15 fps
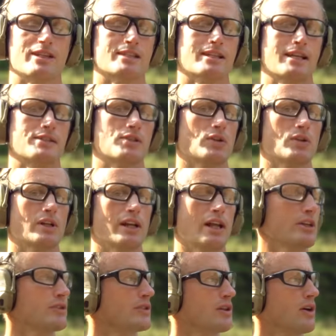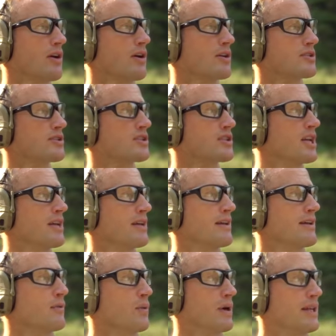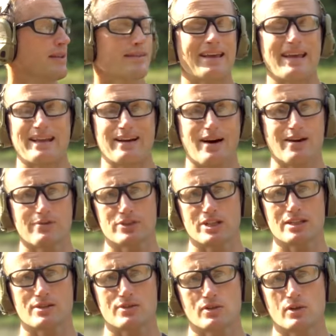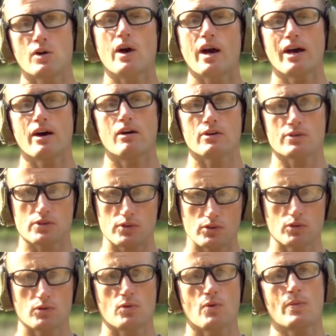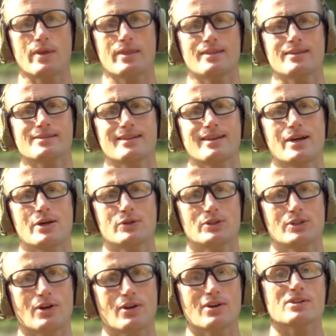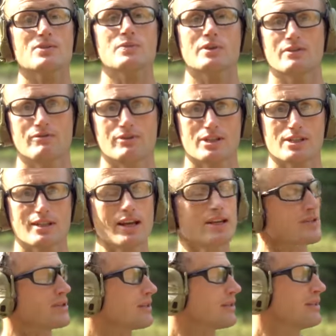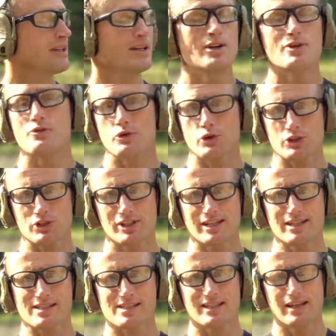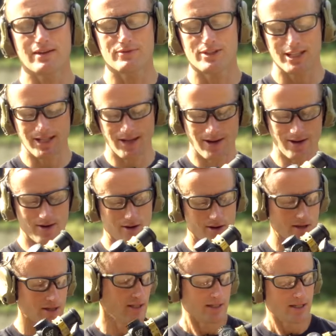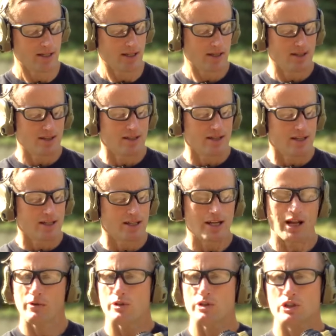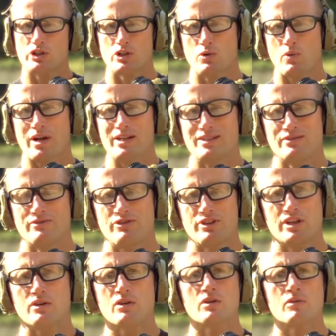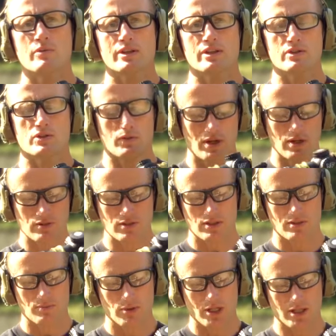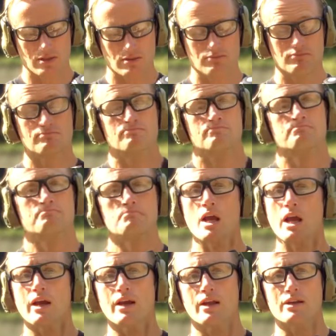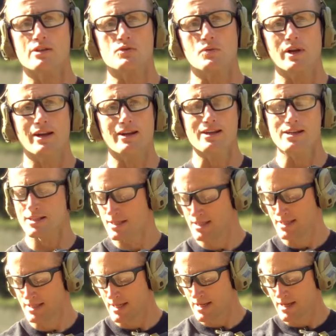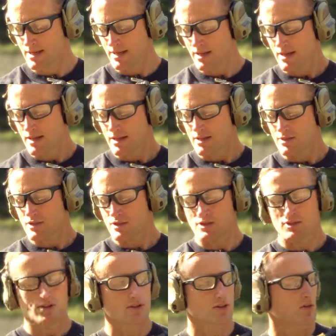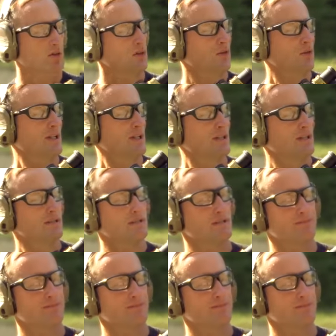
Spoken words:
this guy zeroed at 100 yards with a offset zero, also with this at 100 yards with a Viz laser. Fortunately, it's slaved to the IR. Not really sure why it didn't feed one of those rounds, but it is what it is. So I